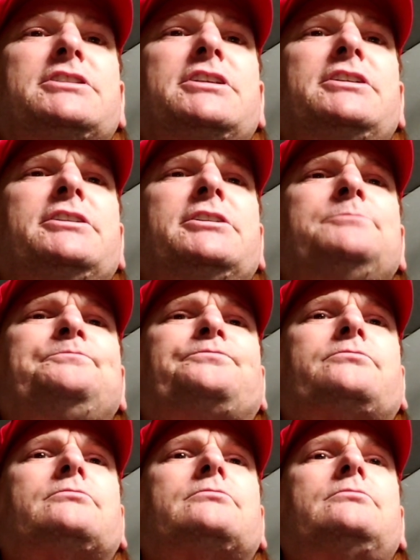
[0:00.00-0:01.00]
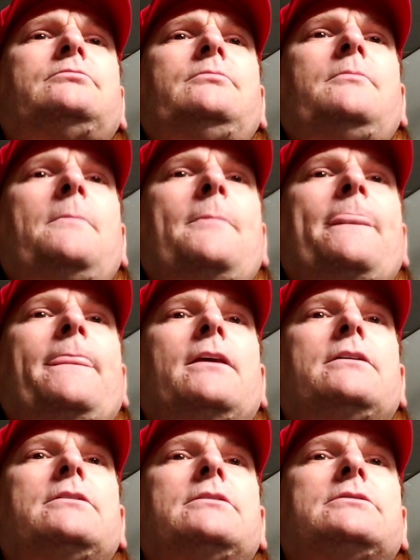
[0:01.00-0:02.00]
see here.
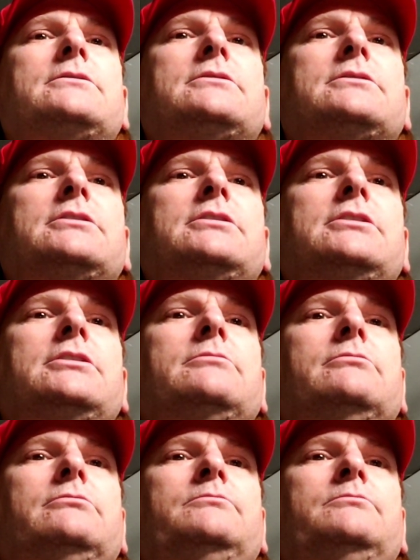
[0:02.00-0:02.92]
Let's see.